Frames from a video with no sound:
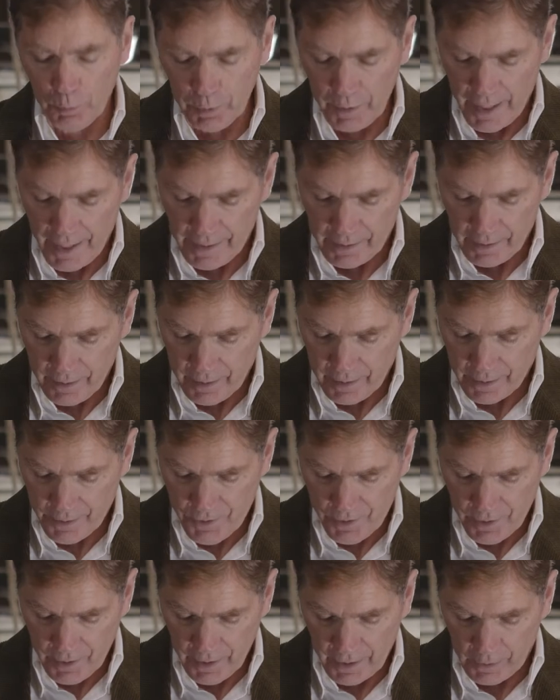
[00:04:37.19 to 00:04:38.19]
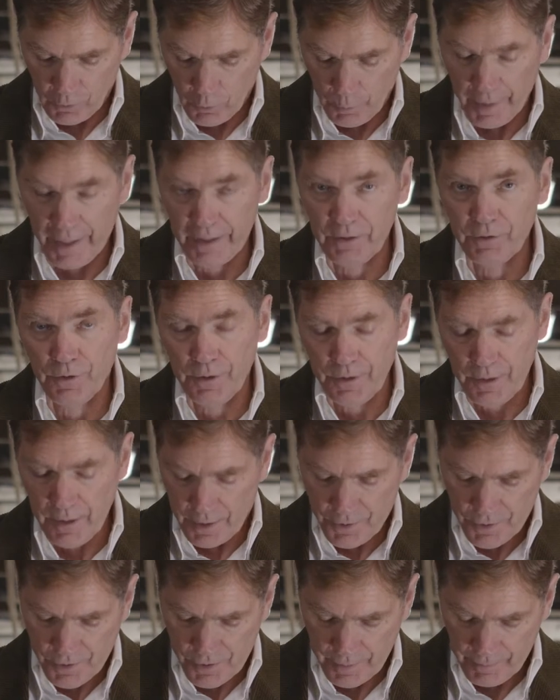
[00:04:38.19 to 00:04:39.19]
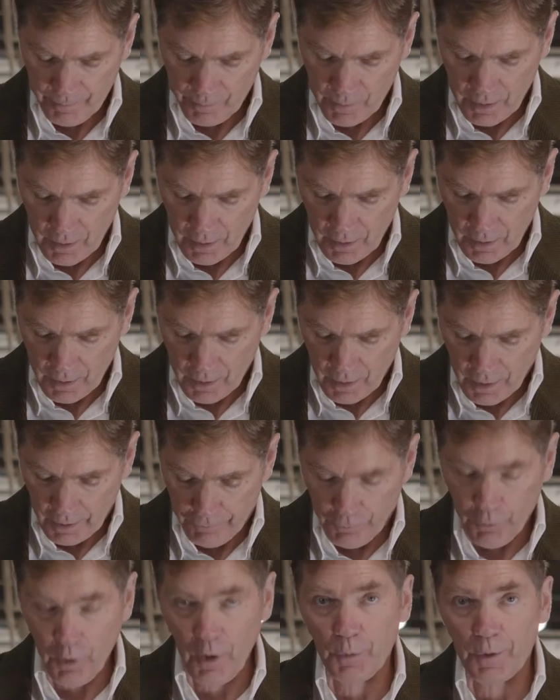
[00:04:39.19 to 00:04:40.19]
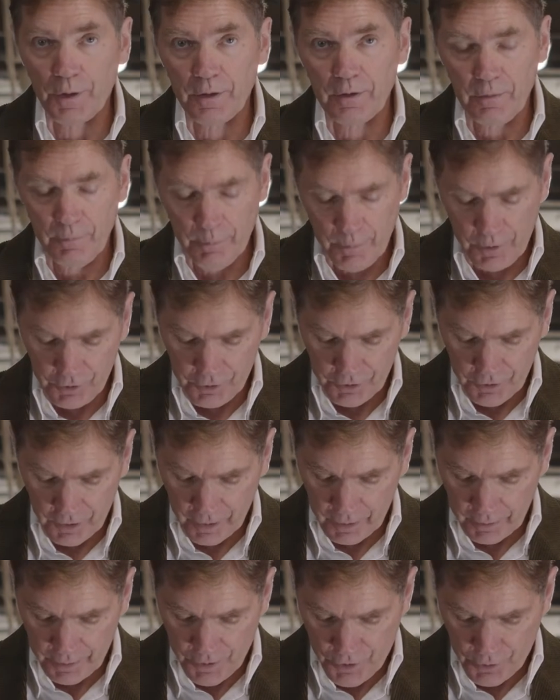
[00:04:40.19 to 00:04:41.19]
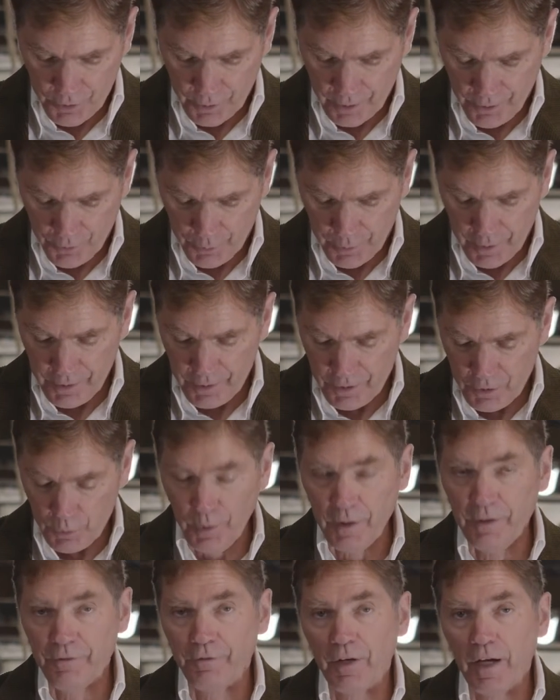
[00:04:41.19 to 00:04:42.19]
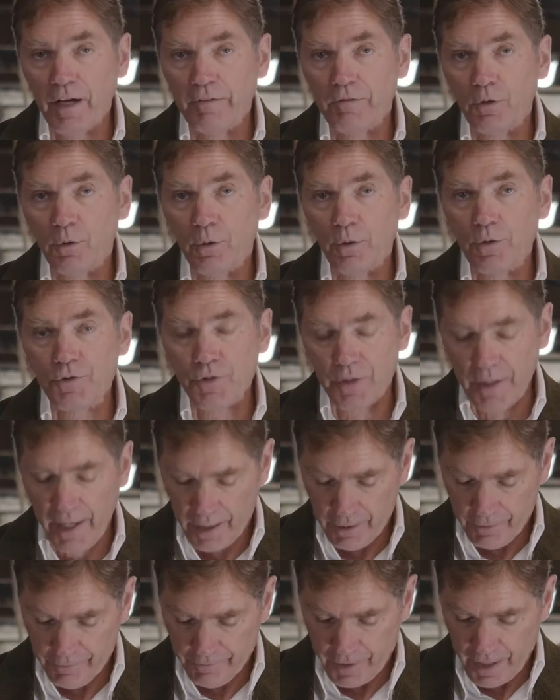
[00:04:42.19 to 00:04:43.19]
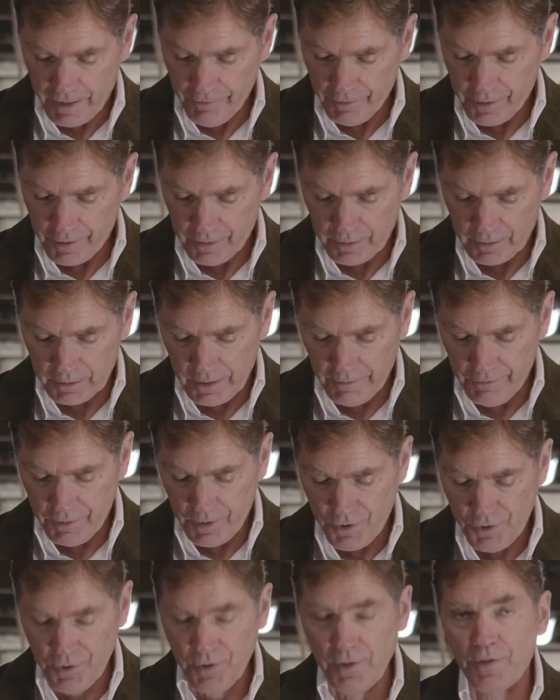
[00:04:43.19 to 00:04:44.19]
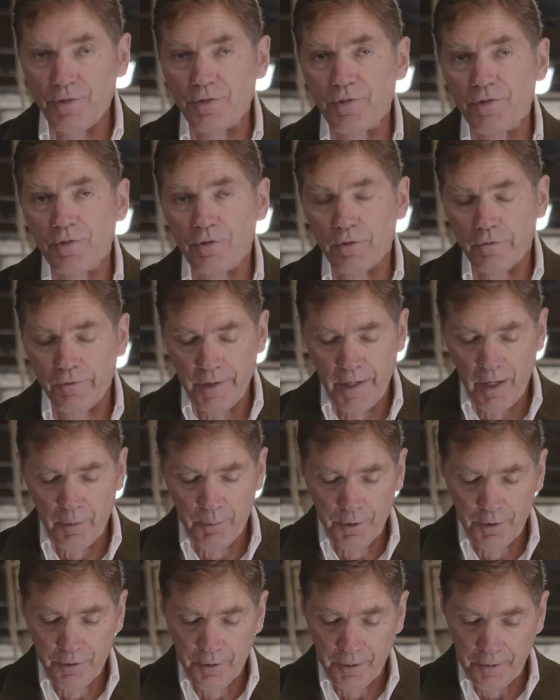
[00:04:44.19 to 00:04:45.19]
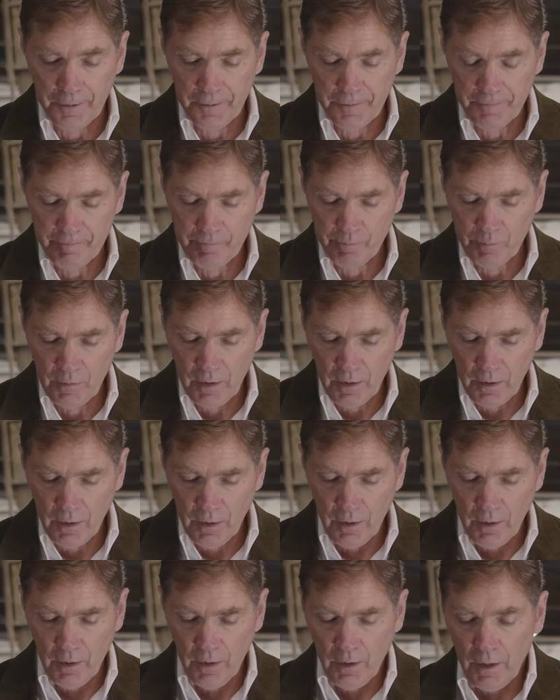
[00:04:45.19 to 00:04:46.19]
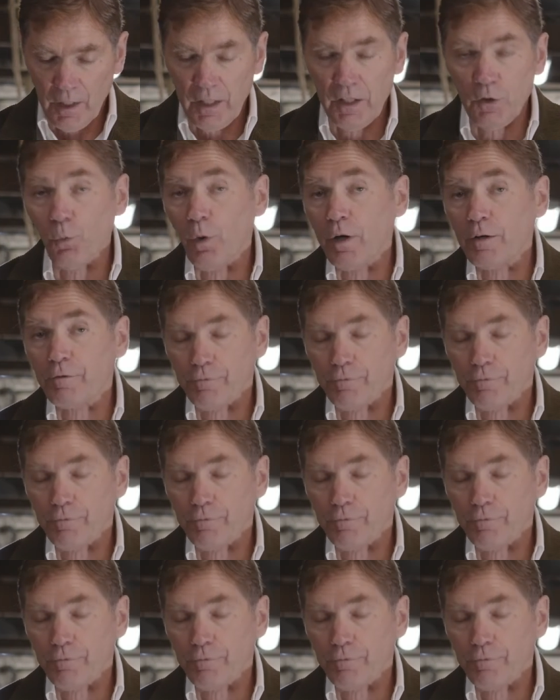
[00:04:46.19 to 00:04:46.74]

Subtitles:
Blackhawks, and Quebec Nordiques. A forward, Mr. Challinor scored 325 goals and added 511 assists over that period. He won